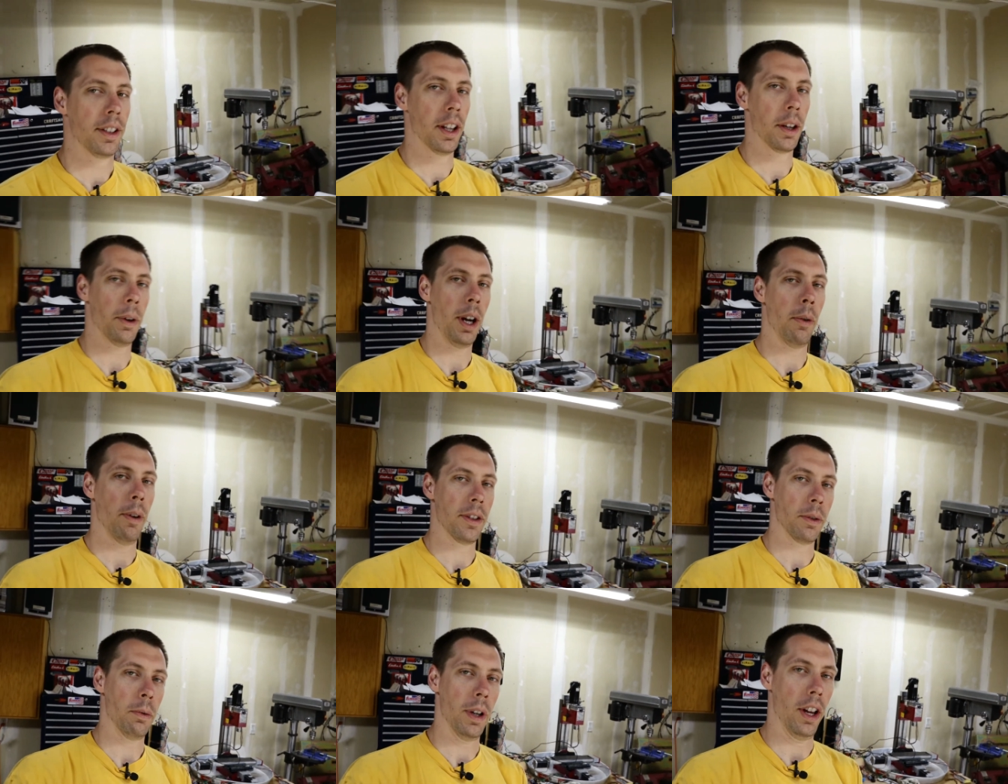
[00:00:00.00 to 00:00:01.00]
the other way
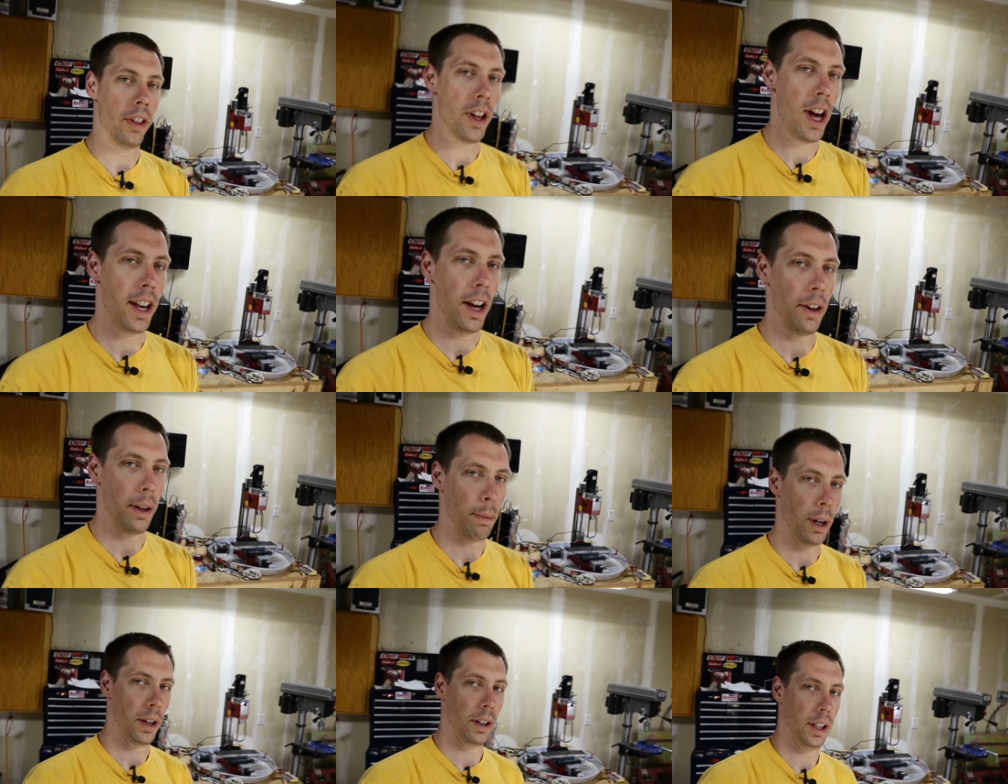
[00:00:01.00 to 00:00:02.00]
wasn't well thought out
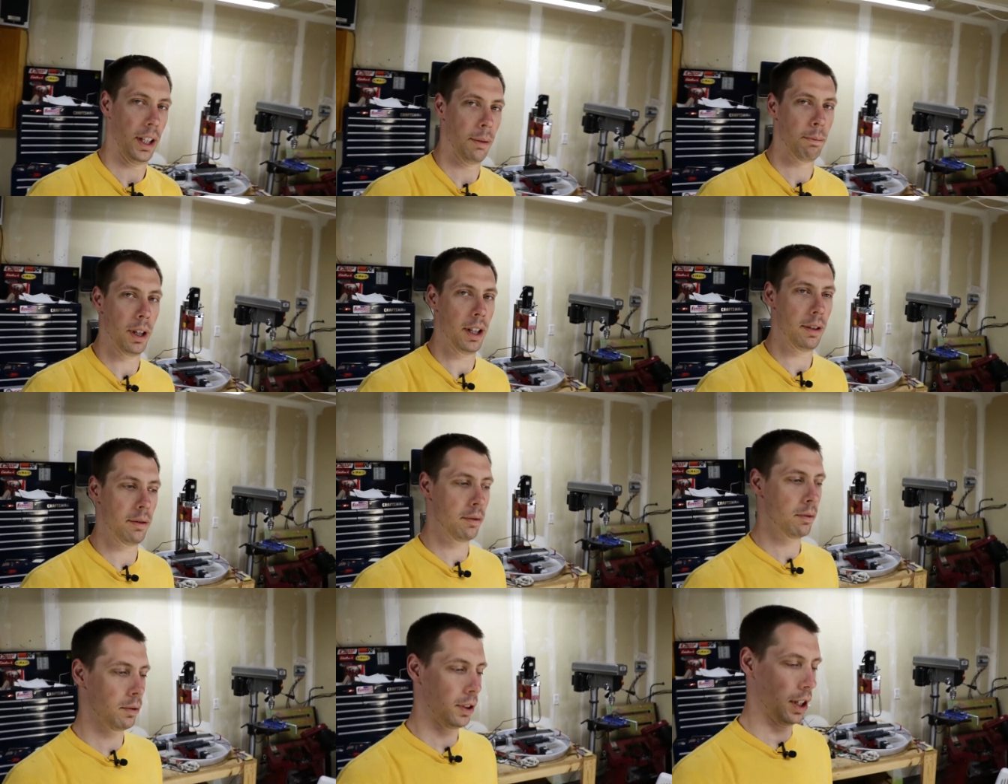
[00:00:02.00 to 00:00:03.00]
apparently, but
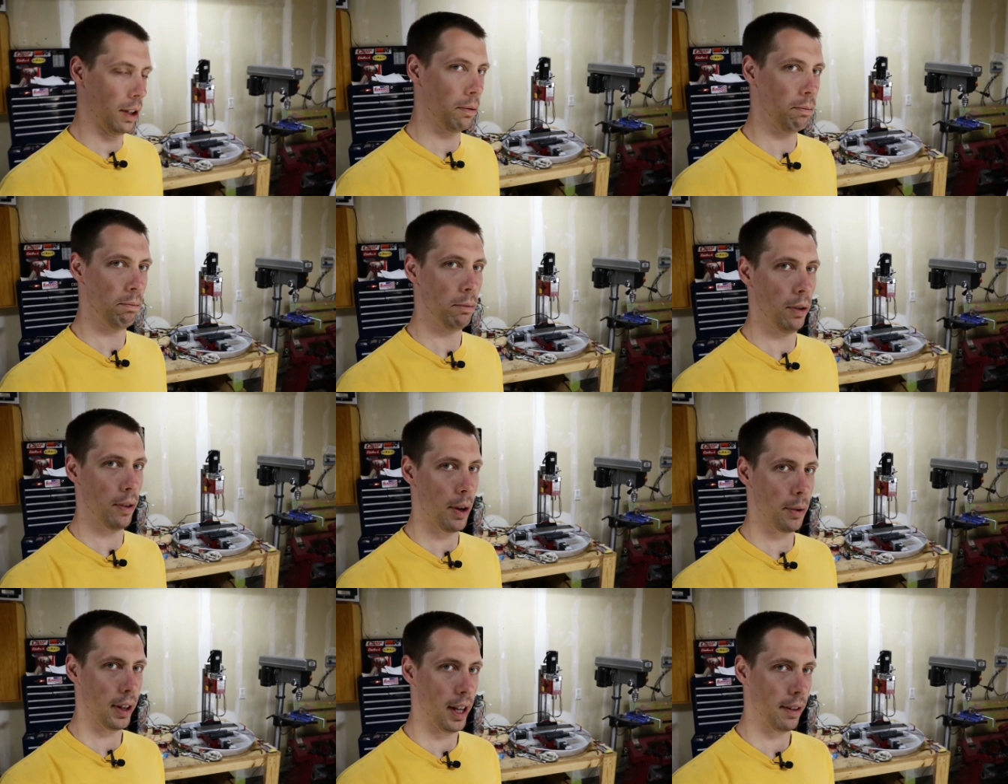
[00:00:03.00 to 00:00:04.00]
you know, move
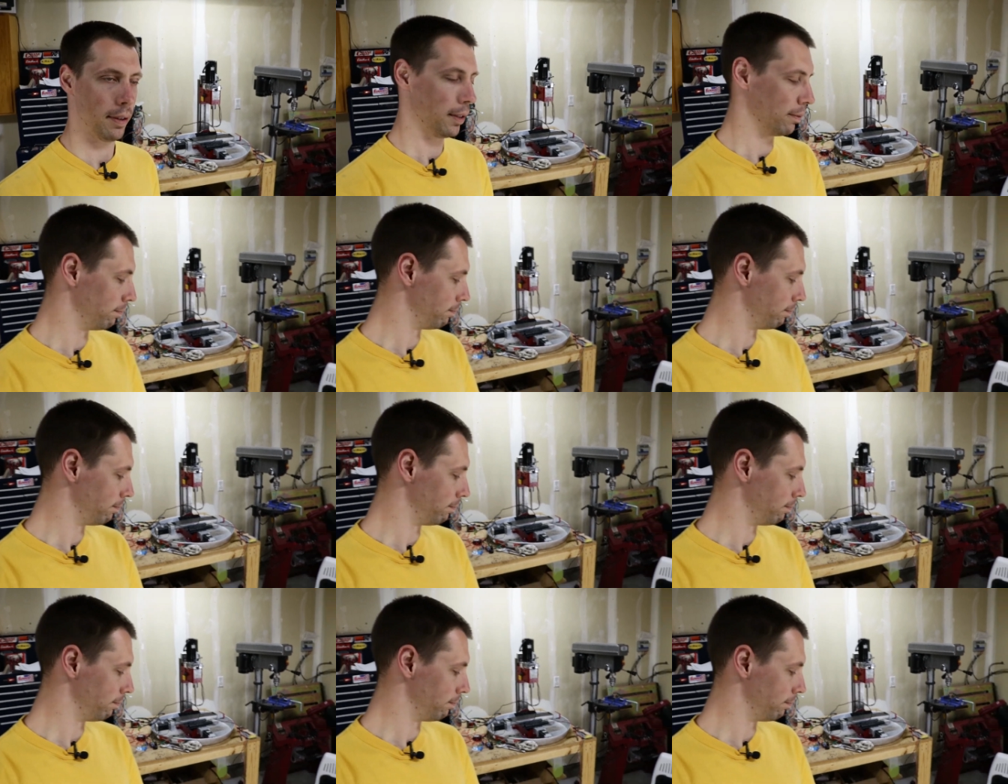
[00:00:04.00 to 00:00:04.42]
on with life.